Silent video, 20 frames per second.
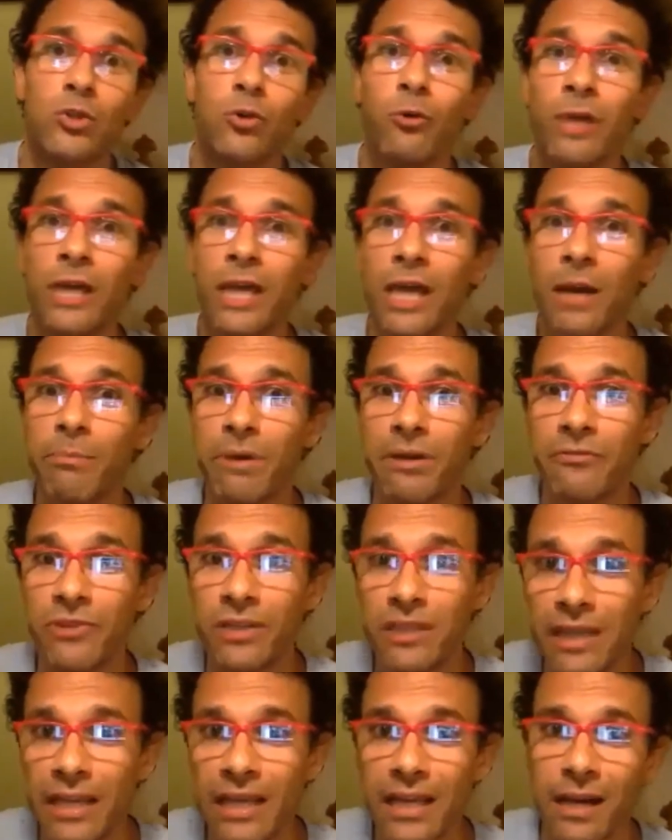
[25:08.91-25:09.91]
You wake up
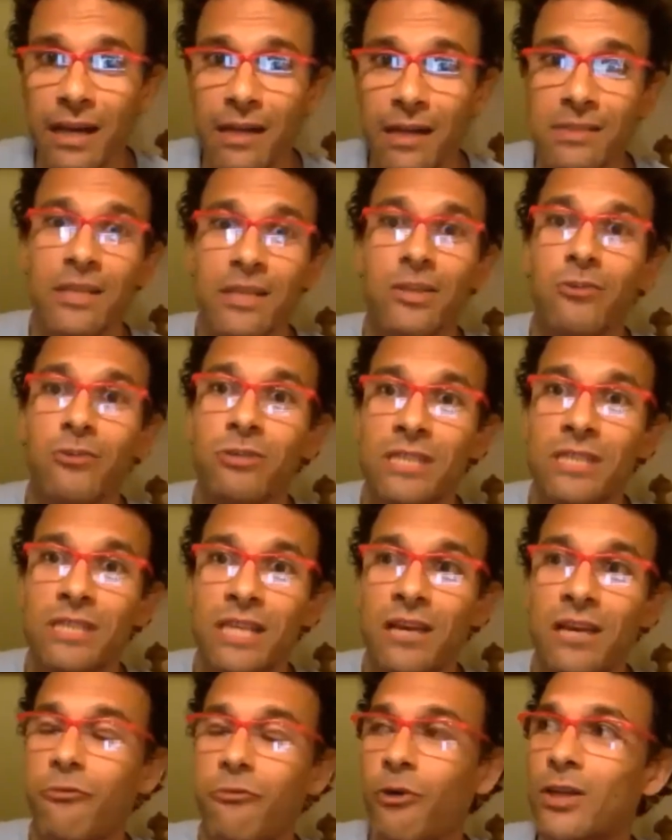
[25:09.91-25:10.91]
every day asking
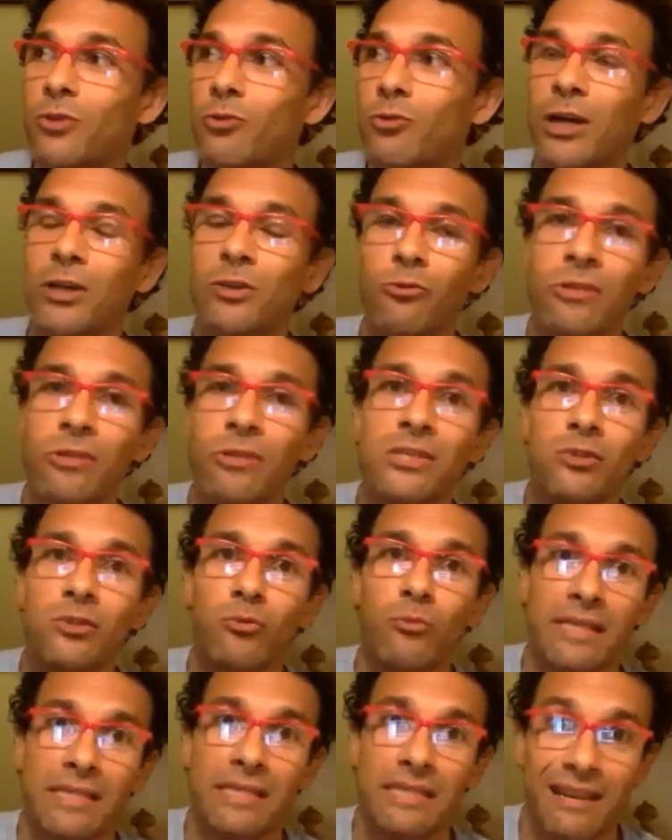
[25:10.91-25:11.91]
yourself, why do I do this
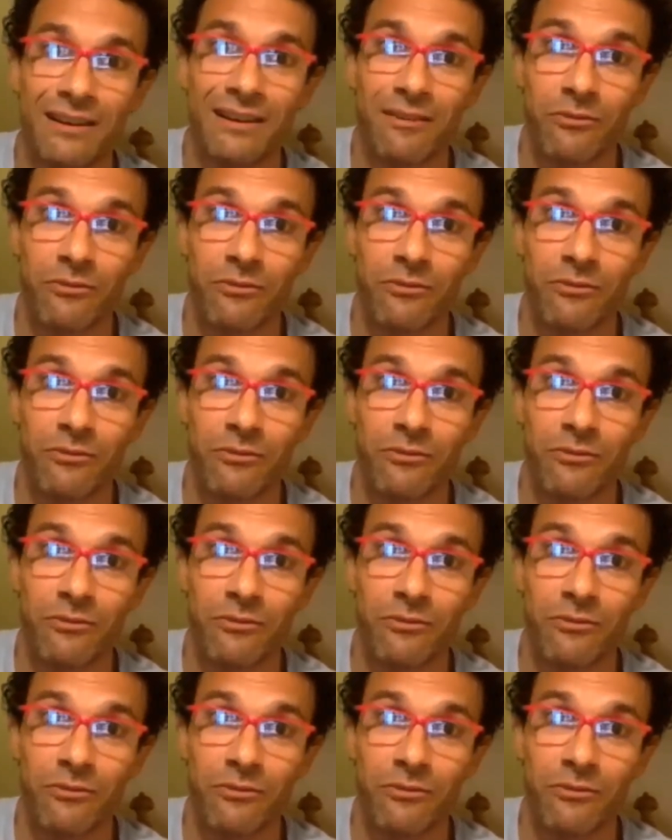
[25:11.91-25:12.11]
to myself?